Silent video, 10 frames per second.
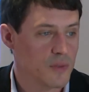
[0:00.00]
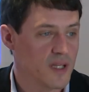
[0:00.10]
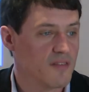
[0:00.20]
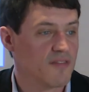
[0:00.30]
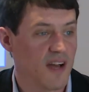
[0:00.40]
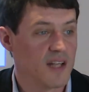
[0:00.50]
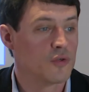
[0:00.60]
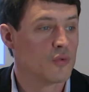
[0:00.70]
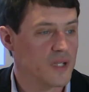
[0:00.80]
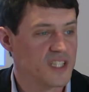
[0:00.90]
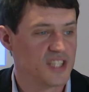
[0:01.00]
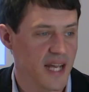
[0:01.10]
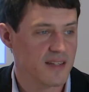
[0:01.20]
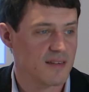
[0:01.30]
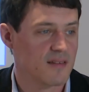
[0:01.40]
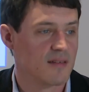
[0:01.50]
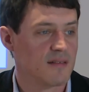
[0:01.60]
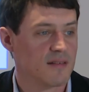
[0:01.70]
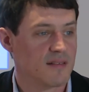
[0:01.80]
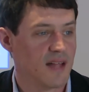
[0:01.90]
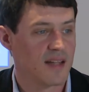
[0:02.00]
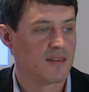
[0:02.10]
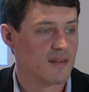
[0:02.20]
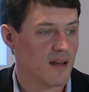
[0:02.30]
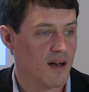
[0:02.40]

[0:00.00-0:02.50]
we fail to reject that